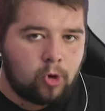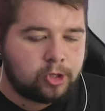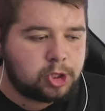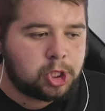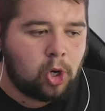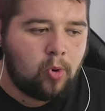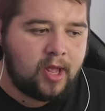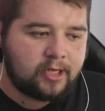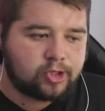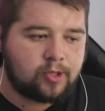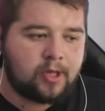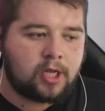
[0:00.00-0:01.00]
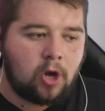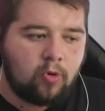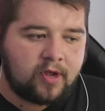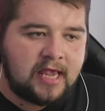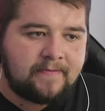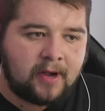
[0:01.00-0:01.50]
controlling. So the
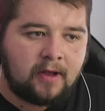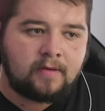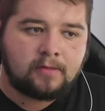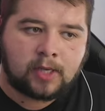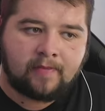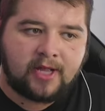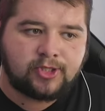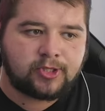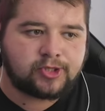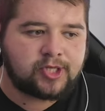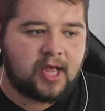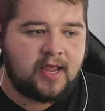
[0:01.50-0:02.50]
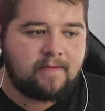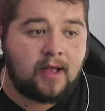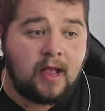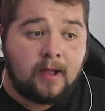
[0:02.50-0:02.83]
goalkeeper remains the same.